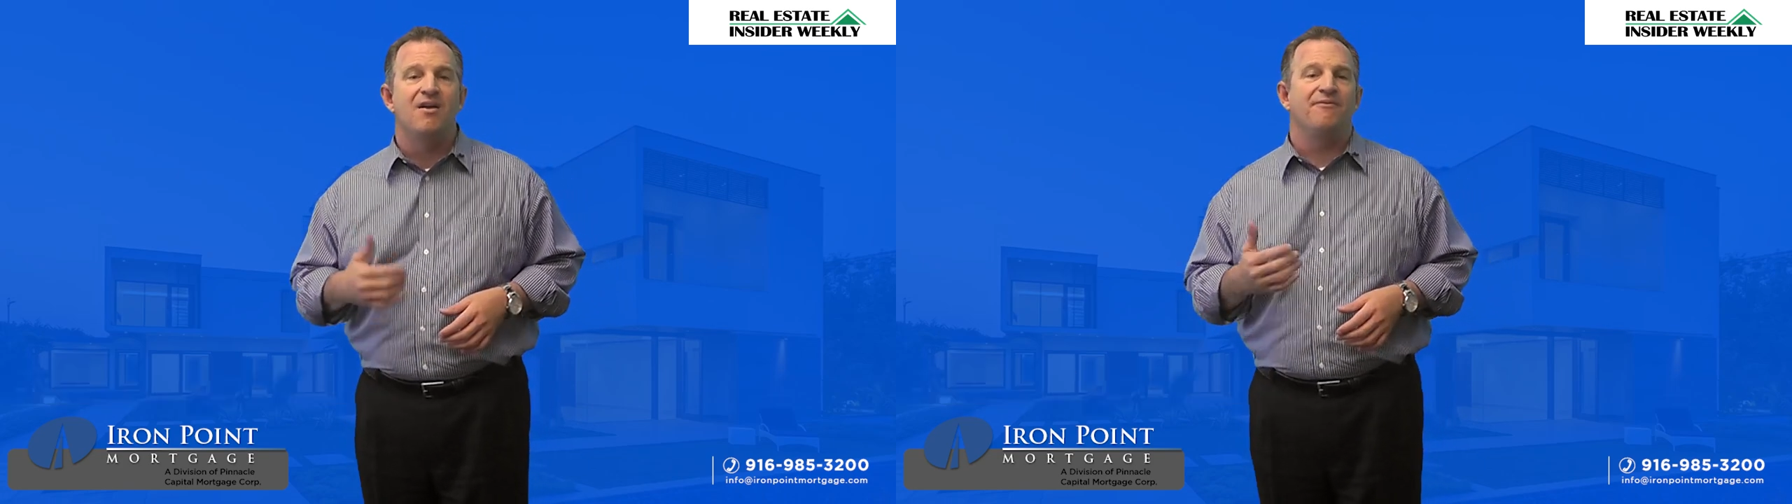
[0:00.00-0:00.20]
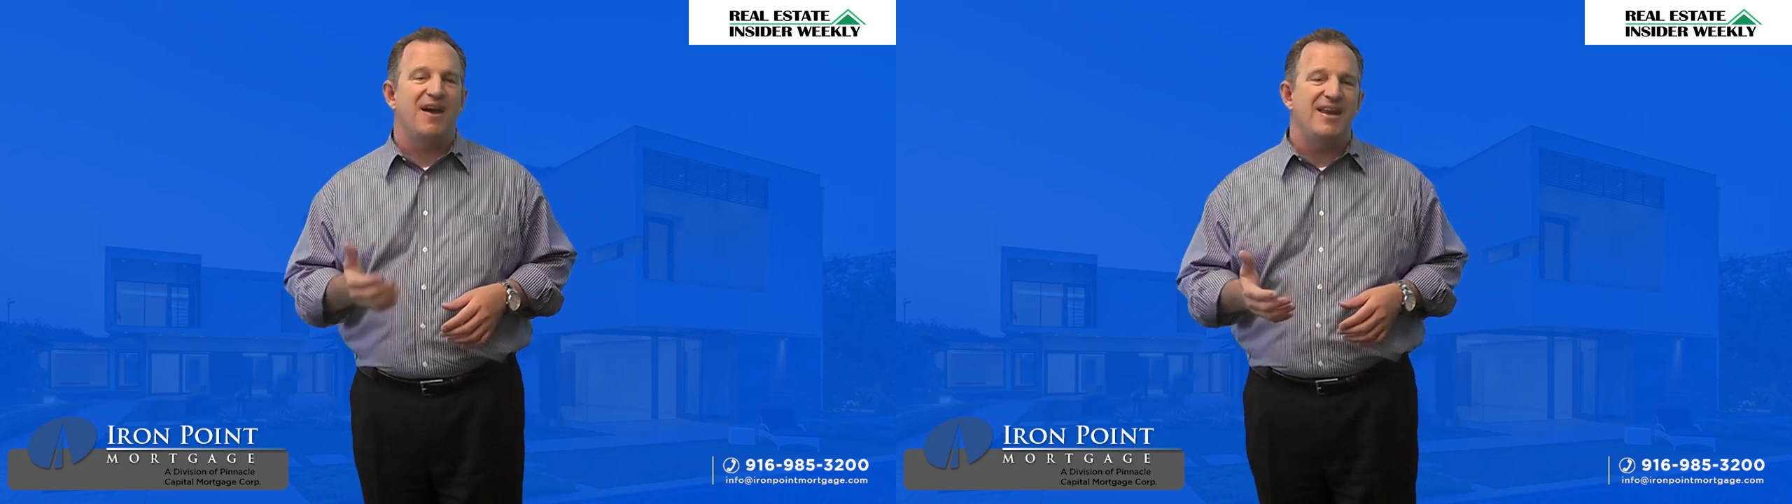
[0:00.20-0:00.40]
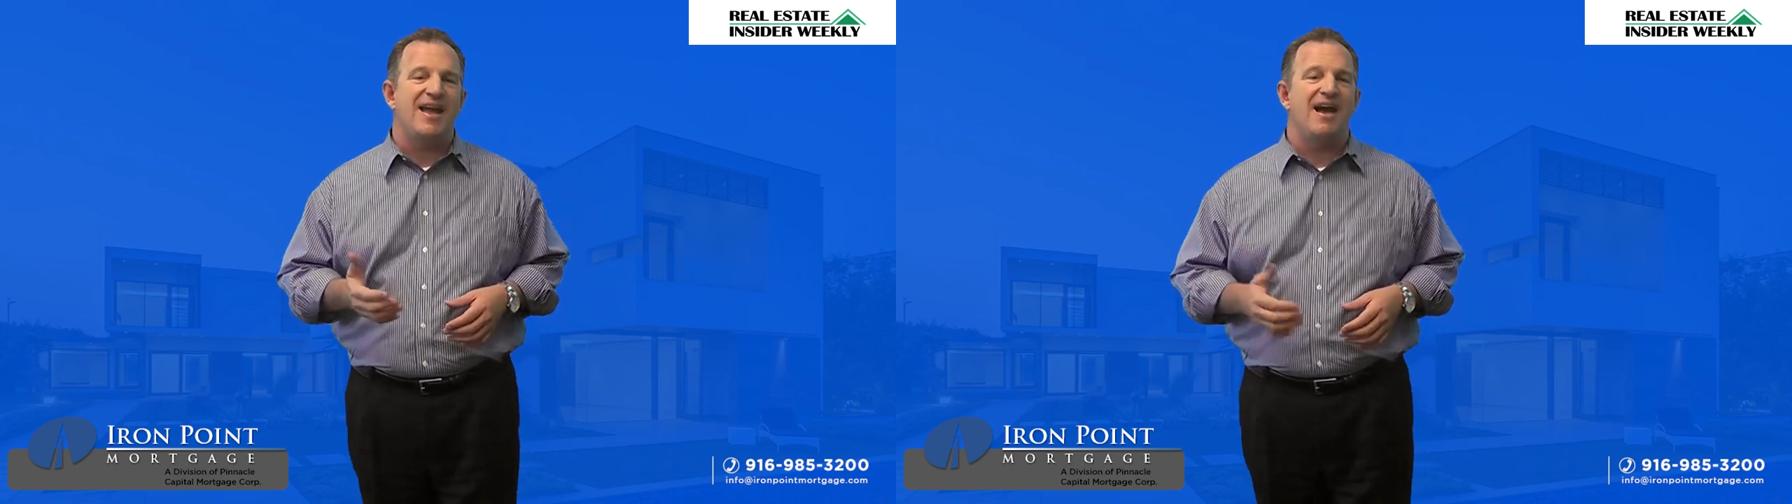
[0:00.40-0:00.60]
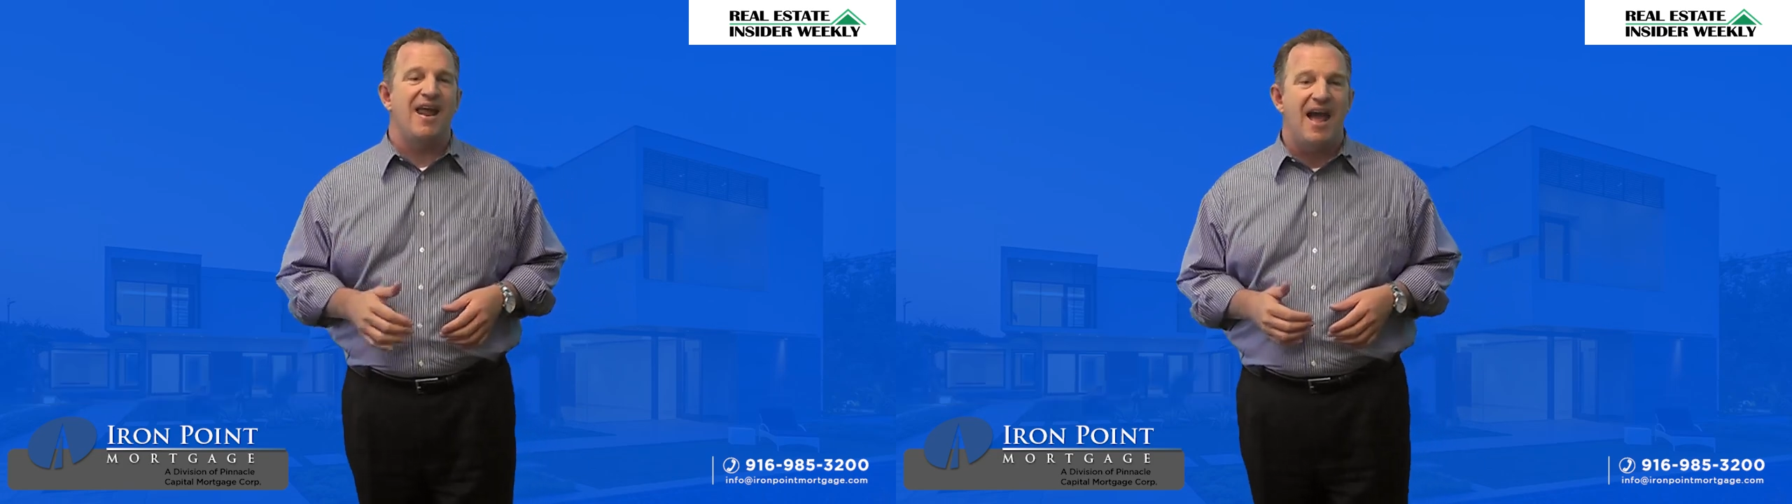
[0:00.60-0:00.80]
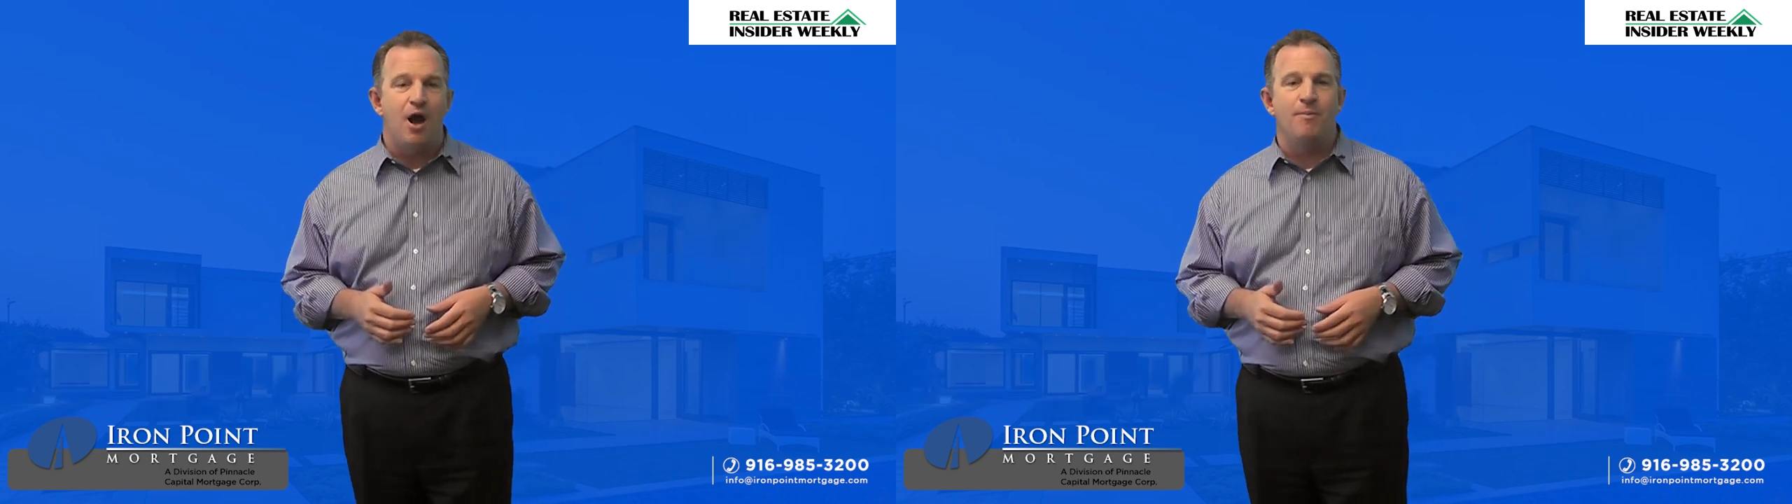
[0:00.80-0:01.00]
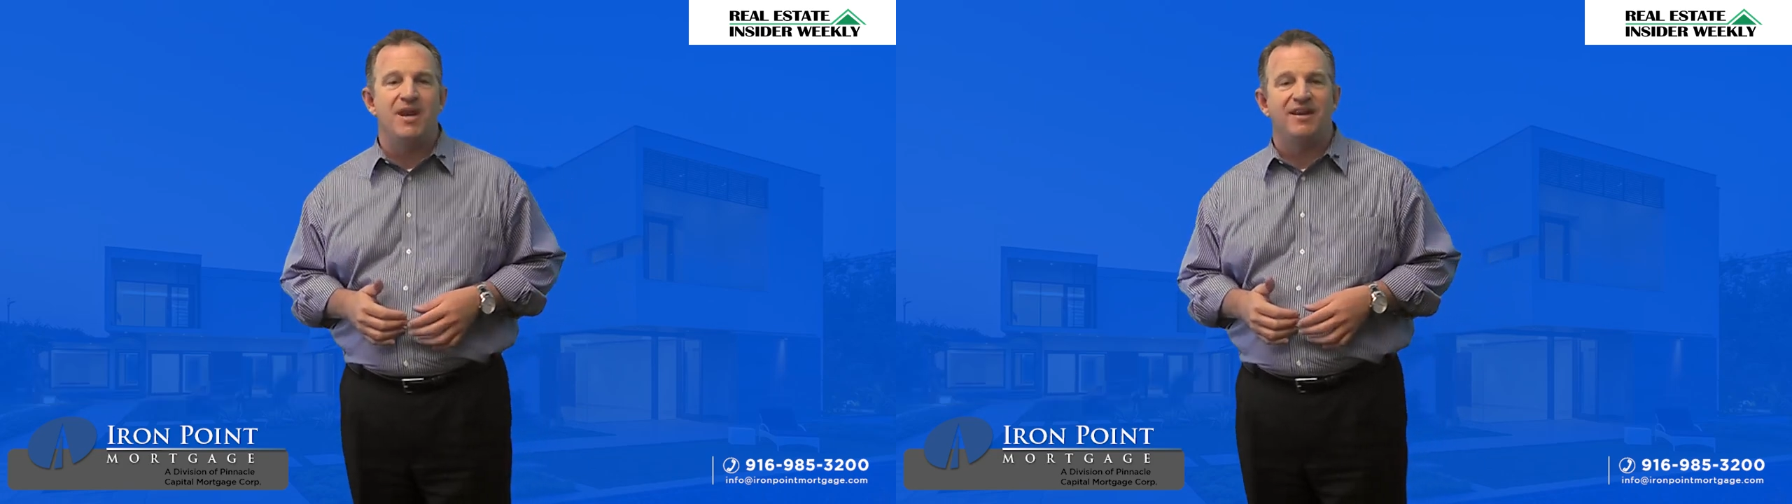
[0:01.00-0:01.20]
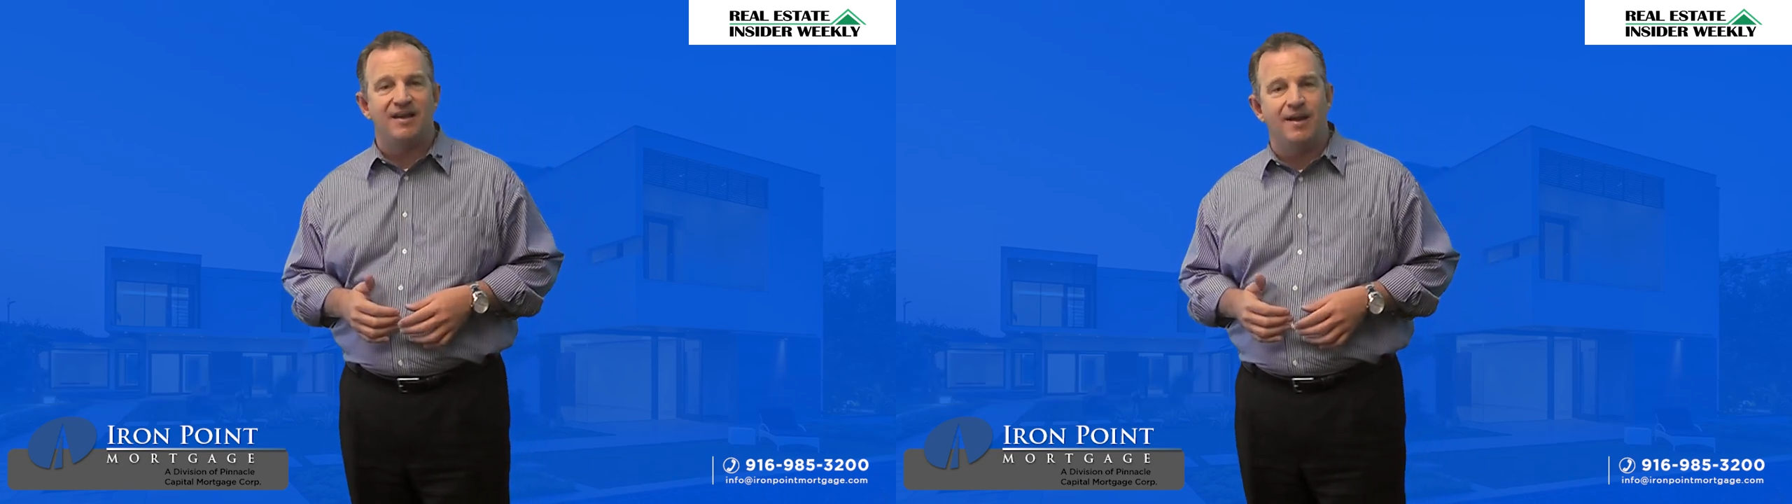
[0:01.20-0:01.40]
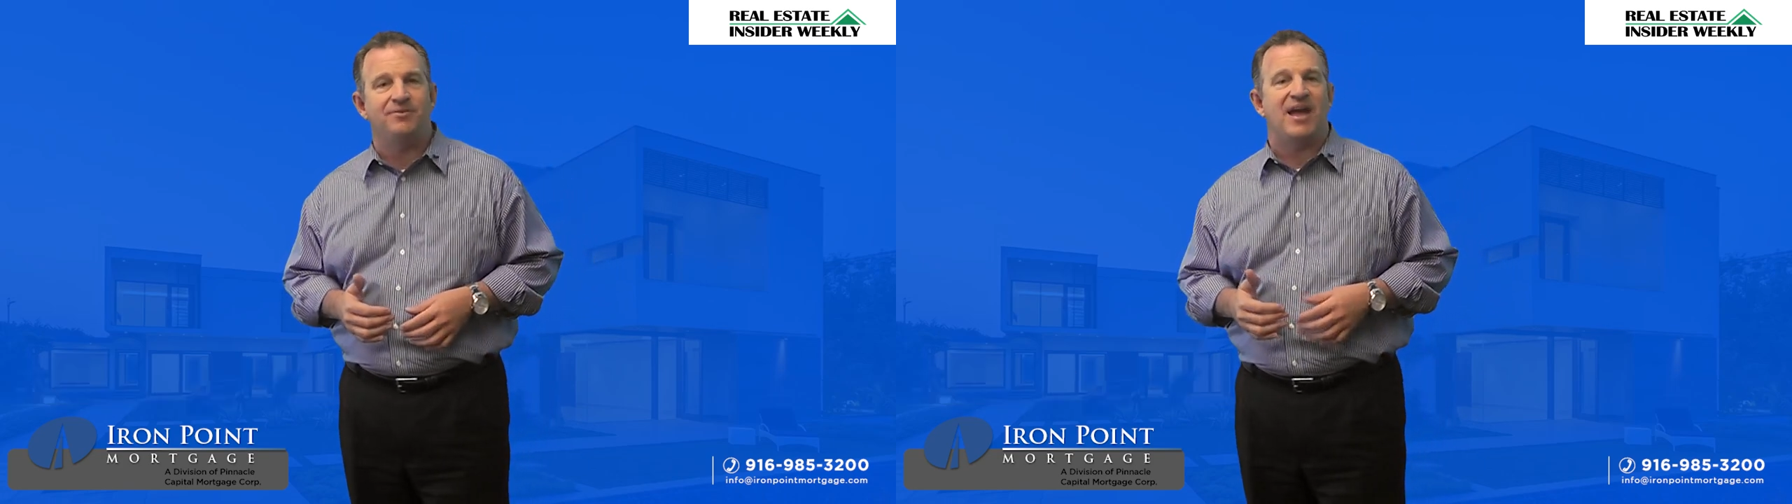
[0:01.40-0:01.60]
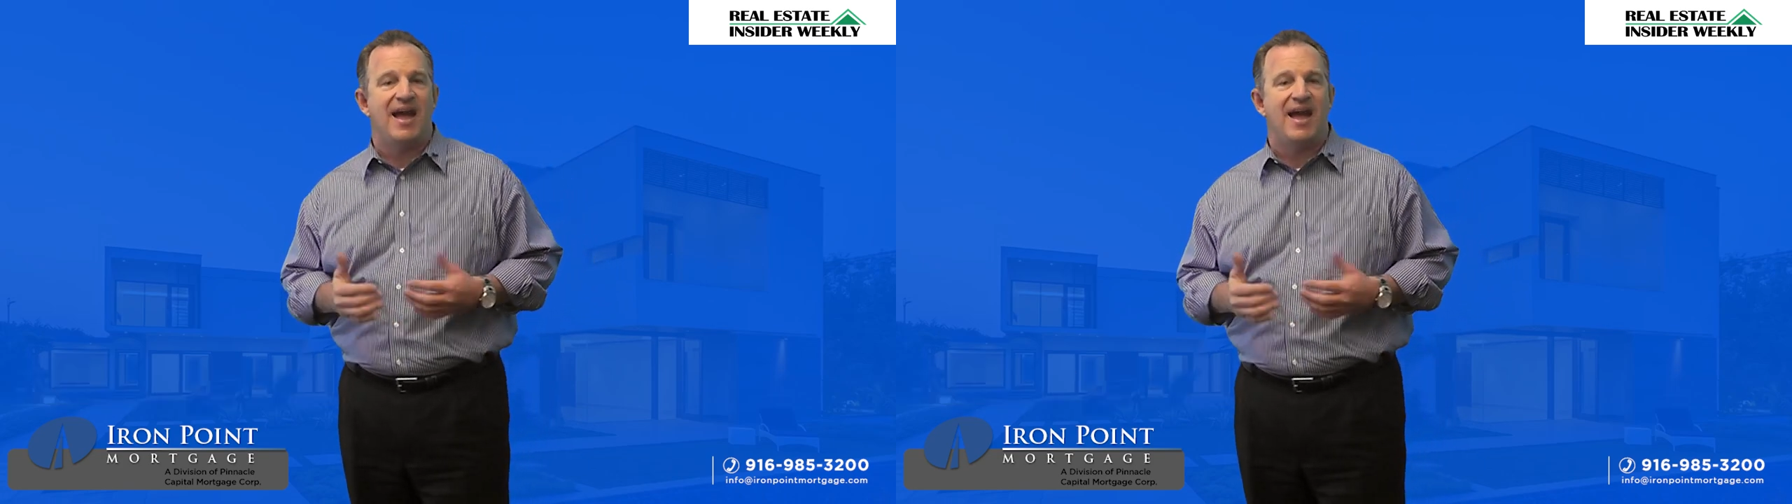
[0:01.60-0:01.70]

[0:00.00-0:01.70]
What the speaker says: Finding out how many times a